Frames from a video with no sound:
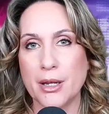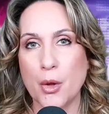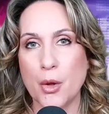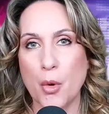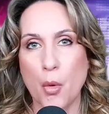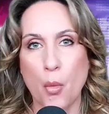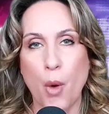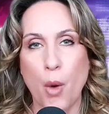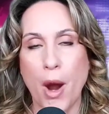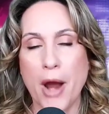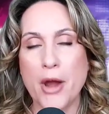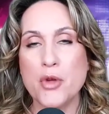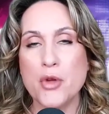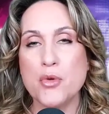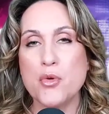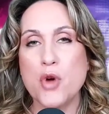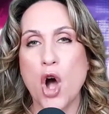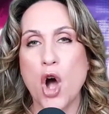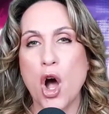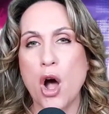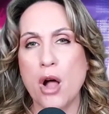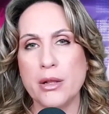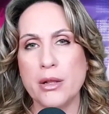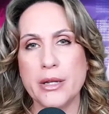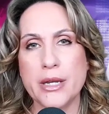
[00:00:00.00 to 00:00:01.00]
Why are you
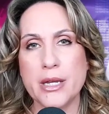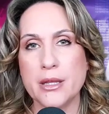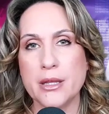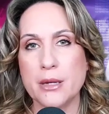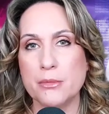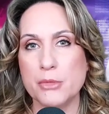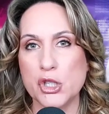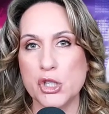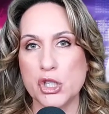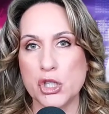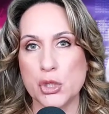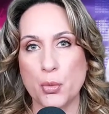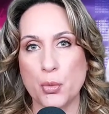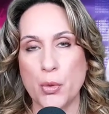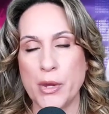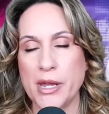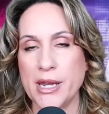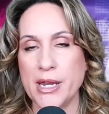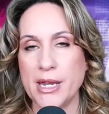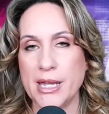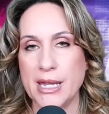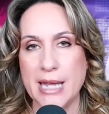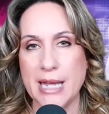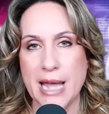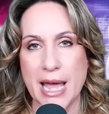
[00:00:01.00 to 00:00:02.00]
calling them
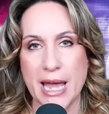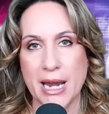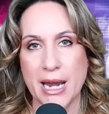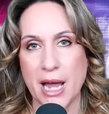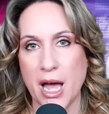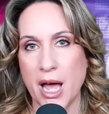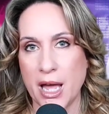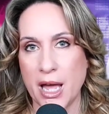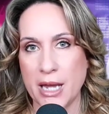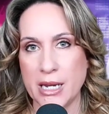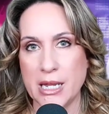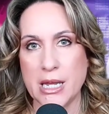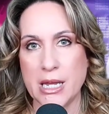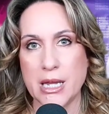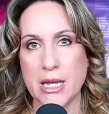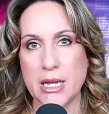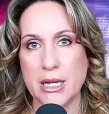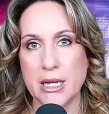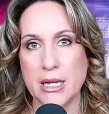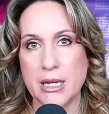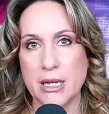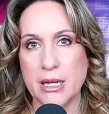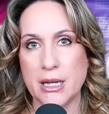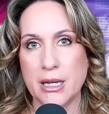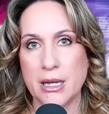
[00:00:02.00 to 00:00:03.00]
sweetie and honey?
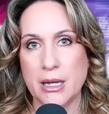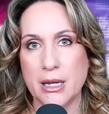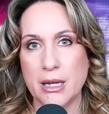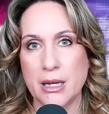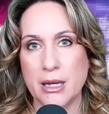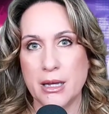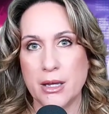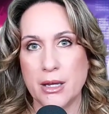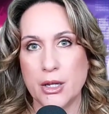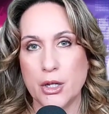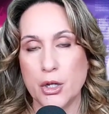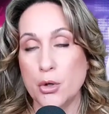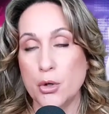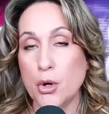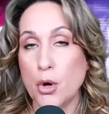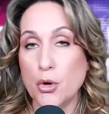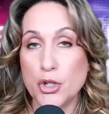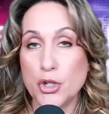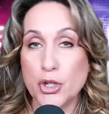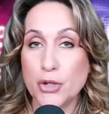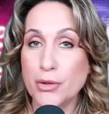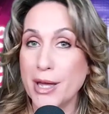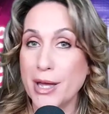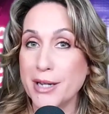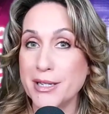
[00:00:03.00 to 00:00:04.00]
You
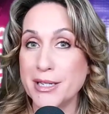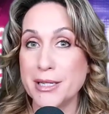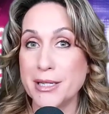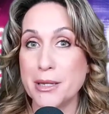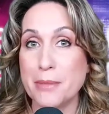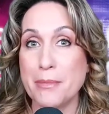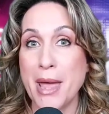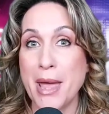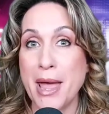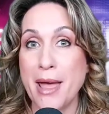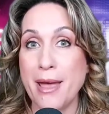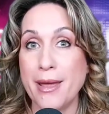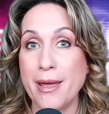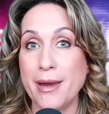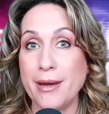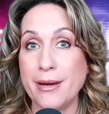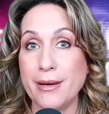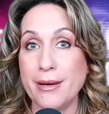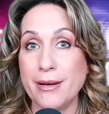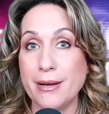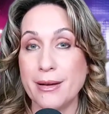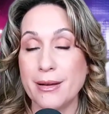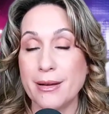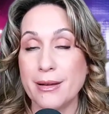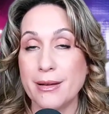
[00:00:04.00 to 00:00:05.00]
don't do that to the
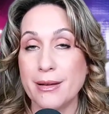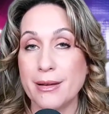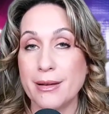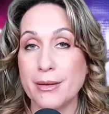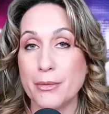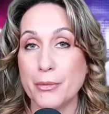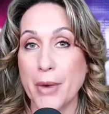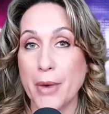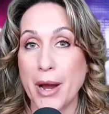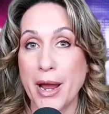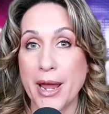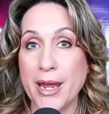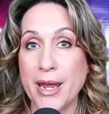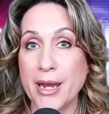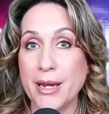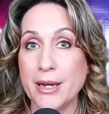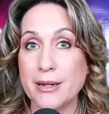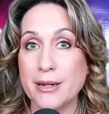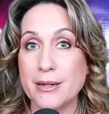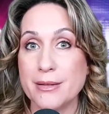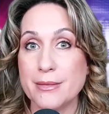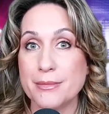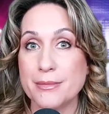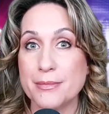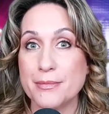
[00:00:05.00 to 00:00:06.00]
men, right?
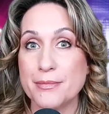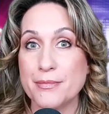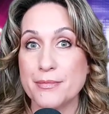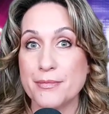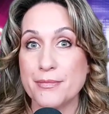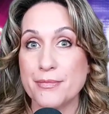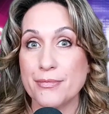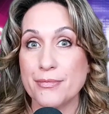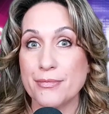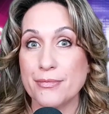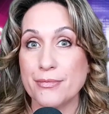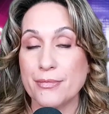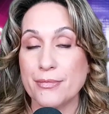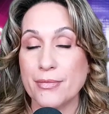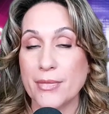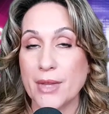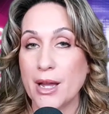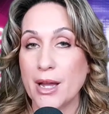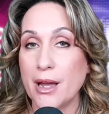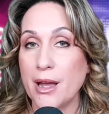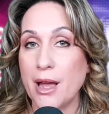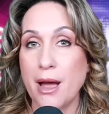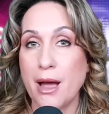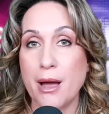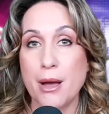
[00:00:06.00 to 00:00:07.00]

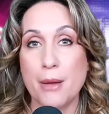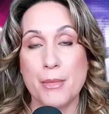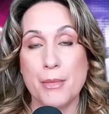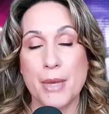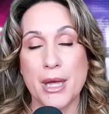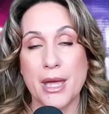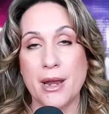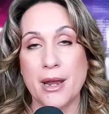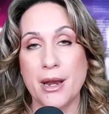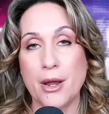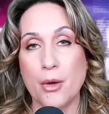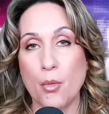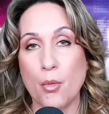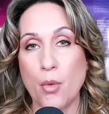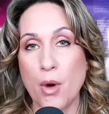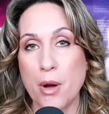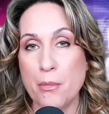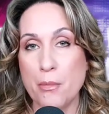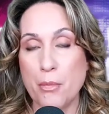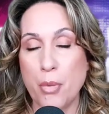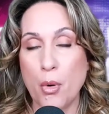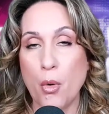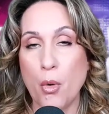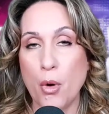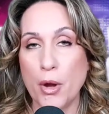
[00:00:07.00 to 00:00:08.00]
And at
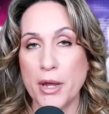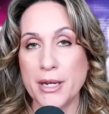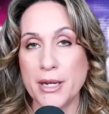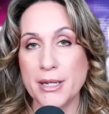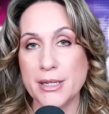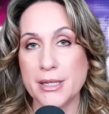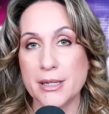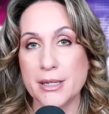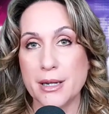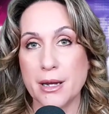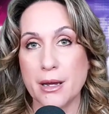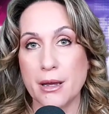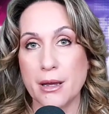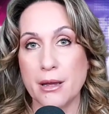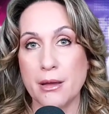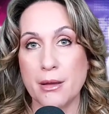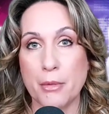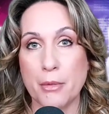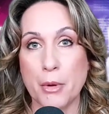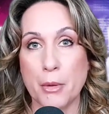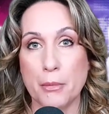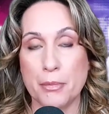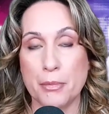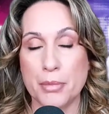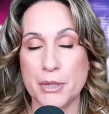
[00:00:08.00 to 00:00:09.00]
one point,
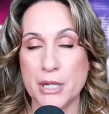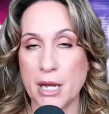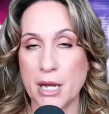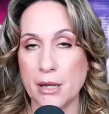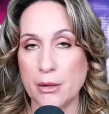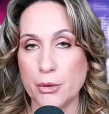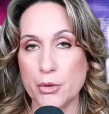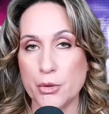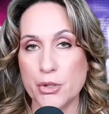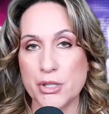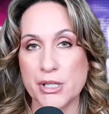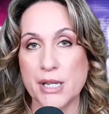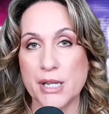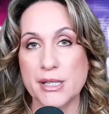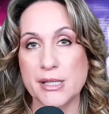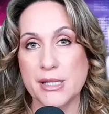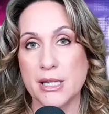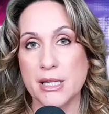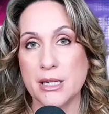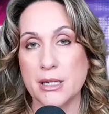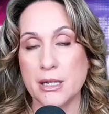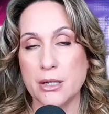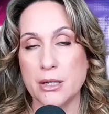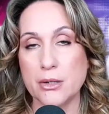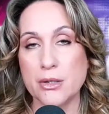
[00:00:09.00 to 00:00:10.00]
Taylor says
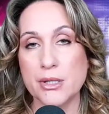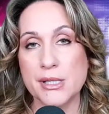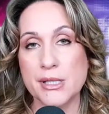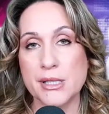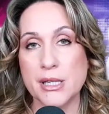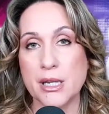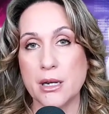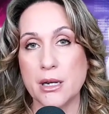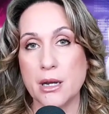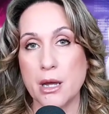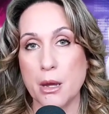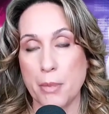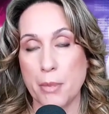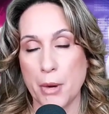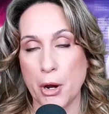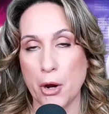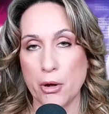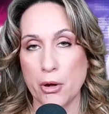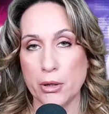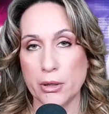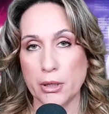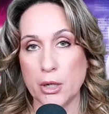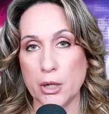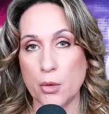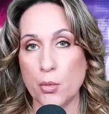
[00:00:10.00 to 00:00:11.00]
that Nielsen
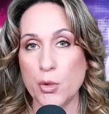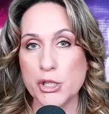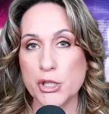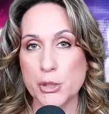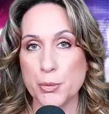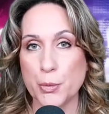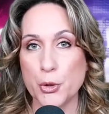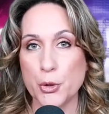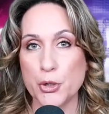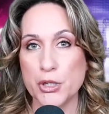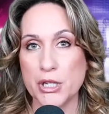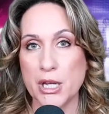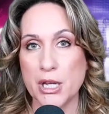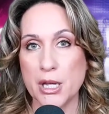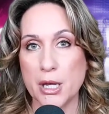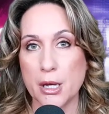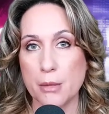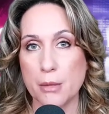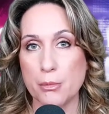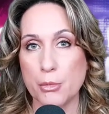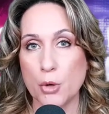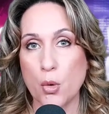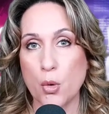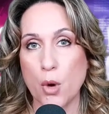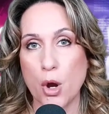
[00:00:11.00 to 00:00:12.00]
apparently whispered to
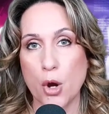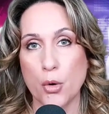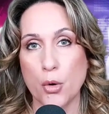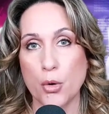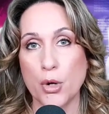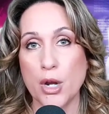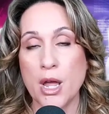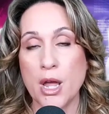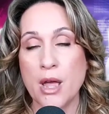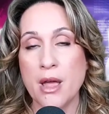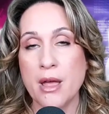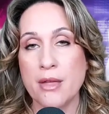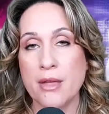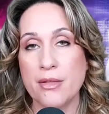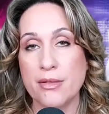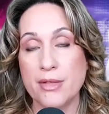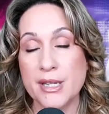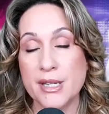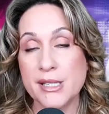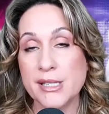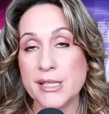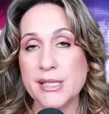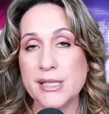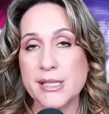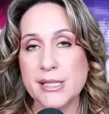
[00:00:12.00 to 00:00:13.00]
him, quote,
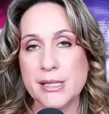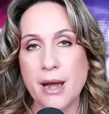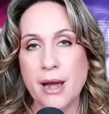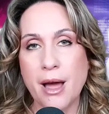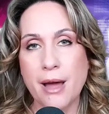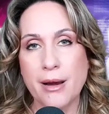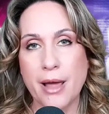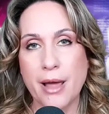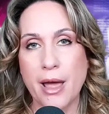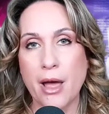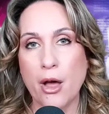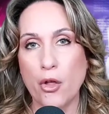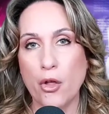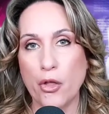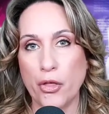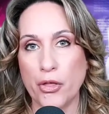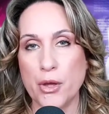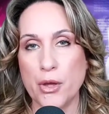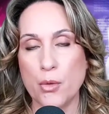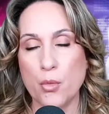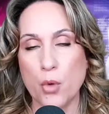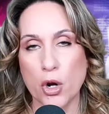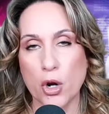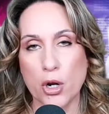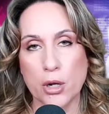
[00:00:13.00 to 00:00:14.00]
this is not a
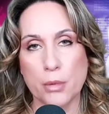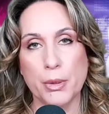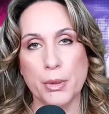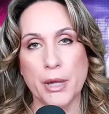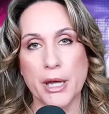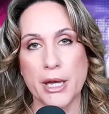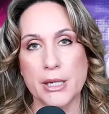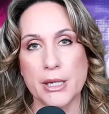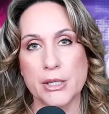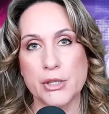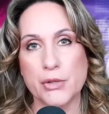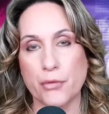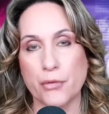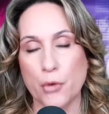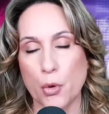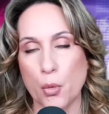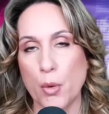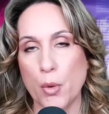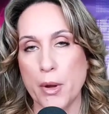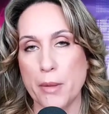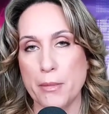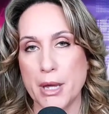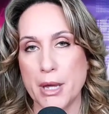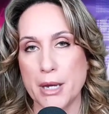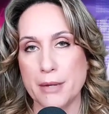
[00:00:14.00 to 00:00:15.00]
healthy workplace for
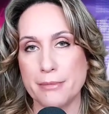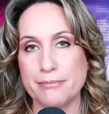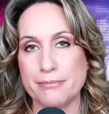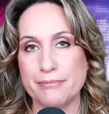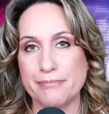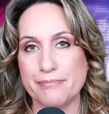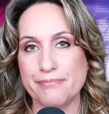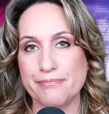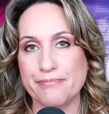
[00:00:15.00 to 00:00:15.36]
women.